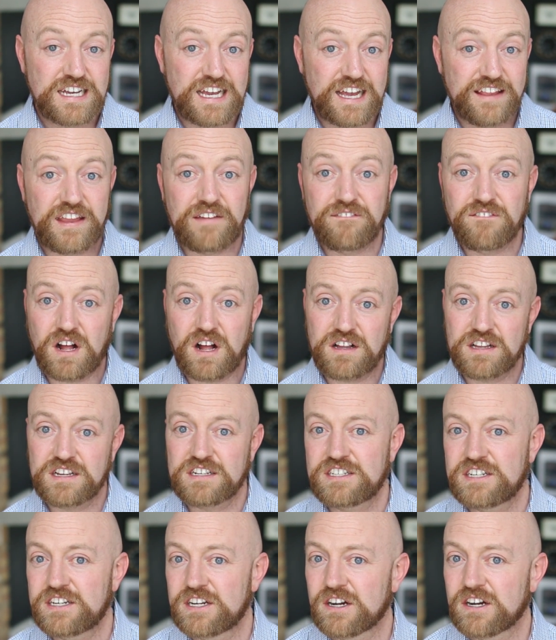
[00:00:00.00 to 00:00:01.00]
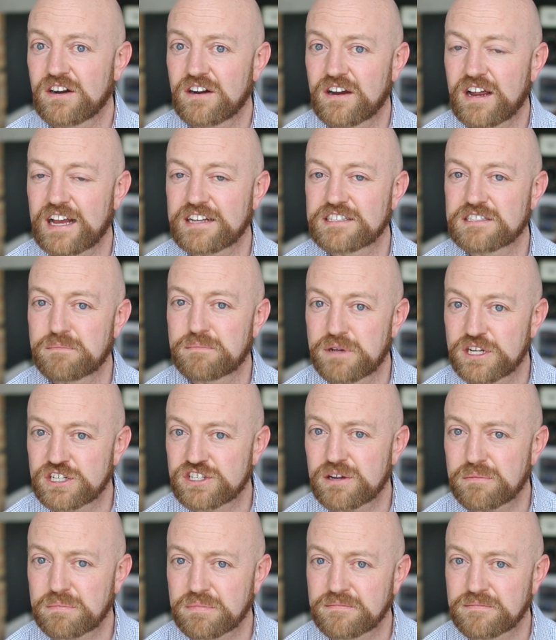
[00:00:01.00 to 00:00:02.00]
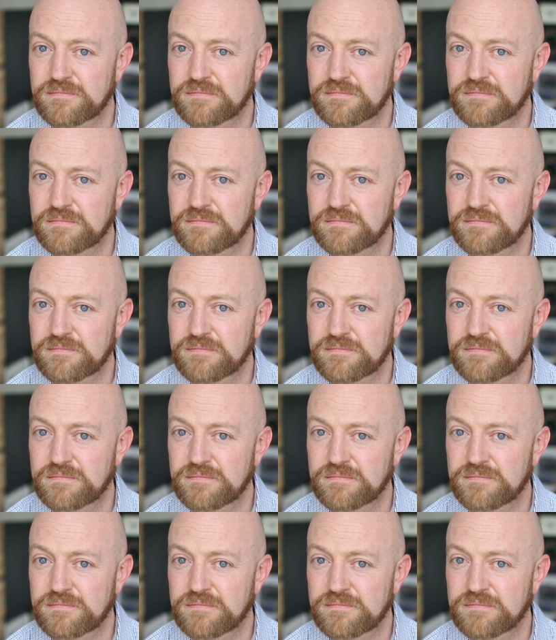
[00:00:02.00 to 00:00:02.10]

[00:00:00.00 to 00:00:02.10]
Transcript: and they volunteer as a bishop,